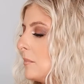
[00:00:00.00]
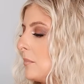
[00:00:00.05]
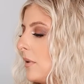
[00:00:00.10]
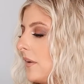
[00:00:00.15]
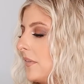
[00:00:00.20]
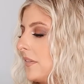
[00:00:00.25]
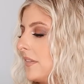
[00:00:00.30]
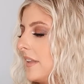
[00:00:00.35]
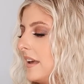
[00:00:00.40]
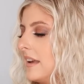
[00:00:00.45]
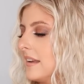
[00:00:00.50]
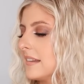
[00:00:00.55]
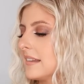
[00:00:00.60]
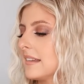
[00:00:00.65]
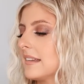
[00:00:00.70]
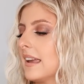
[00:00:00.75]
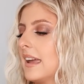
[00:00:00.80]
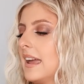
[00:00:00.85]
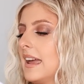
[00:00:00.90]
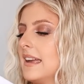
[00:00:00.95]
But
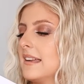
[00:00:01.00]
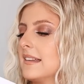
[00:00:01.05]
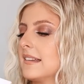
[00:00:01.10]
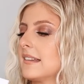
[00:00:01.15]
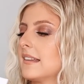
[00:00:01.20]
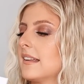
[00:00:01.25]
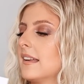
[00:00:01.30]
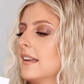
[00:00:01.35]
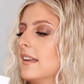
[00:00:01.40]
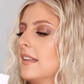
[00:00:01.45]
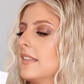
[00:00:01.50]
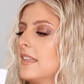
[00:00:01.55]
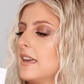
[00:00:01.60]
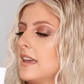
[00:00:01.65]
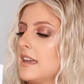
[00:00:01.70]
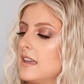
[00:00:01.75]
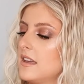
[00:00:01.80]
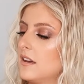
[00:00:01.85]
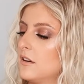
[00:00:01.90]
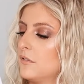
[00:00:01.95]
this is
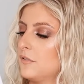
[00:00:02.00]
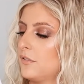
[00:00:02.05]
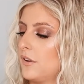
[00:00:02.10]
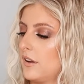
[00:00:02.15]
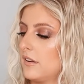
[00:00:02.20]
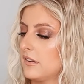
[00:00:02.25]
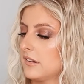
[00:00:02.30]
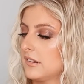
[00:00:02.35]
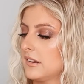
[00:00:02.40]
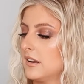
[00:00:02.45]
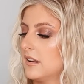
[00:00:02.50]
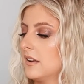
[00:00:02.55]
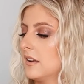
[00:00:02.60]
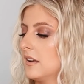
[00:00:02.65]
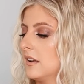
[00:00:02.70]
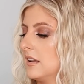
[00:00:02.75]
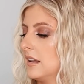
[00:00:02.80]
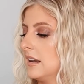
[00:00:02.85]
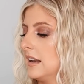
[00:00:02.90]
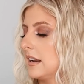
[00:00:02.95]
the first
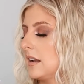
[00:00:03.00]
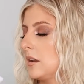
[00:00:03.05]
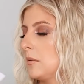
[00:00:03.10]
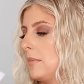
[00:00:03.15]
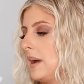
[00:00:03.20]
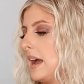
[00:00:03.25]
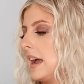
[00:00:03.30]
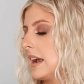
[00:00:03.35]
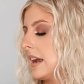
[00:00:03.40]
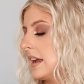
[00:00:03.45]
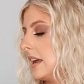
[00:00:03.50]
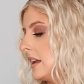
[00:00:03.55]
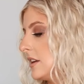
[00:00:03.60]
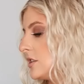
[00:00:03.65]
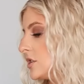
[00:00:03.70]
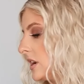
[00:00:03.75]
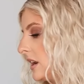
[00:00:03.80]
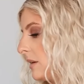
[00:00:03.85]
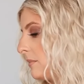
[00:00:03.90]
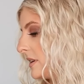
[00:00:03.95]
little
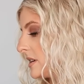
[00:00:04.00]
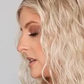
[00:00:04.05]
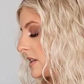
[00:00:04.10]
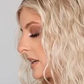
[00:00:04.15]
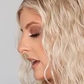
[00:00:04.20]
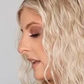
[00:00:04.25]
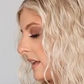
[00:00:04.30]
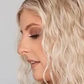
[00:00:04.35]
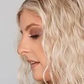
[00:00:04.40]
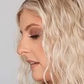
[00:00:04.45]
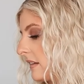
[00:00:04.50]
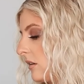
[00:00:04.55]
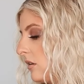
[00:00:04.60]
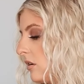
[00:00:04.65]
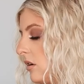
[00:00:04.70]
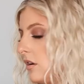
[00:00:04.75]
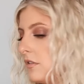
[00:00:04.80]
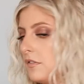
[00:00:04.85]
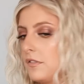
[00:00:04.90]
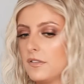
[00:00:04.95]
package. Let me just get this
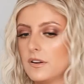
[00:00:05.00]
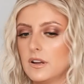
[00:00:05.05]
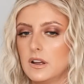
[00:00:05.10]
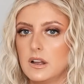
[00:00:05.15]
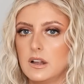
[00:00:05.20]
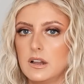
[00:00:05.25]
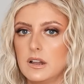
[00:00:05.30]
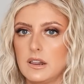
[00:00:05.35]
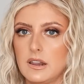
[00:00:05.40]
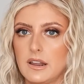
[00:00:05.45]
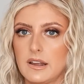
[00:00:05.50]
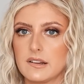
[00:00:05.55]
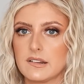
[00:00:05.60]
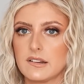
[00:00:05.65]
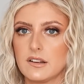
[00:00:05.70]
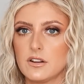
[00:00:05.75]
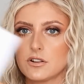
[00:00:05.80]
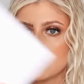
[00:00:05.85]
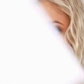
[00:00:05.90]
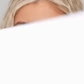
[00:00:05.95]
off, like
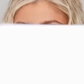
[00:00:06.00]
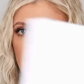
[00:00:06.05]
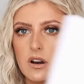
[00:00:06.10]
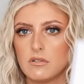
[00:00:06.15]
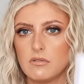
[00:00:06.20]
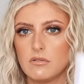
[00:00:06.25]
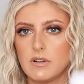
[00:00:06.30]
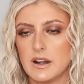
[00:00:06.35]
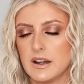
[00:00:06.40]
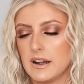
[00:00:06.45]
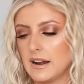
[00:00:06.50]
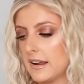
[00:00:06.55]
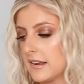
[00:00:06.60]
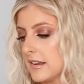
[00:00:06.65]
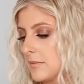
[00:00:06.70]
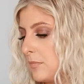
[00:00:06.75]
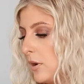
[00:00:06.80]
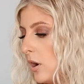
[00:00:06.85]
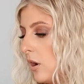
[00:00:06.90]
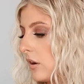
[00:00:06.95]
such. Really
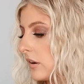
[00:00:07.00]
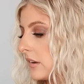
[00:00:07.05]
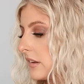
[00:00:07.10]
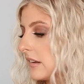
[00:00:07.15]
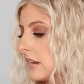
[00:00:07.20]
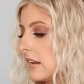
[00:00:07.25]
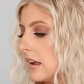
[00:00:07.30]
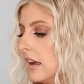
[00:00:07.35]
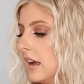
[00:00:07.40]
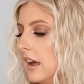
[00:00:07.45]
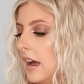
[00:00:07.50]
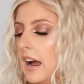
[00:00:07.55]
nice box.